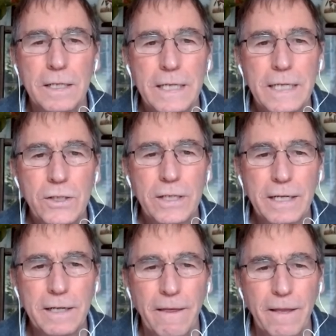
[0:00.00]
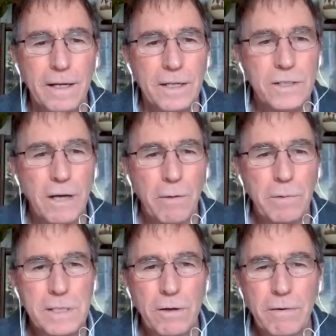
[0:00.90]
teaching. Shari,
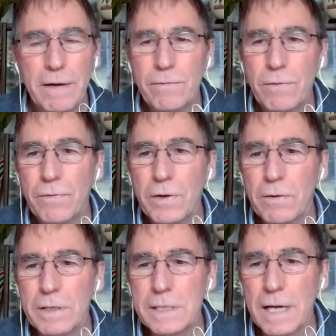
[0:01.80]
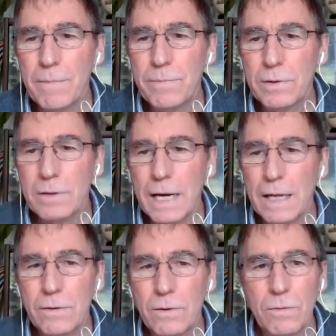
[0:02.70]
we're so grateful for your example
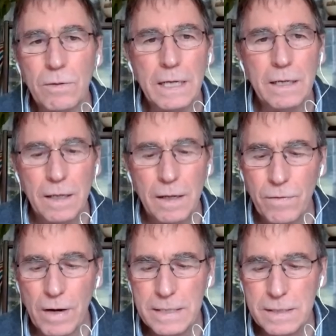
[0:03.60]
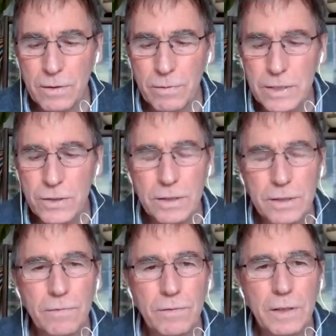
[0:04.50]
and all the advice and questions
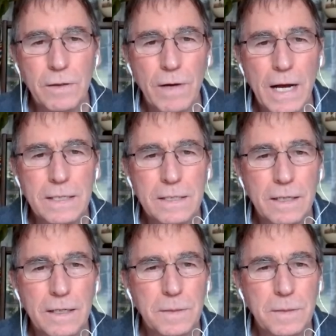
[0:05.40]
you've answered.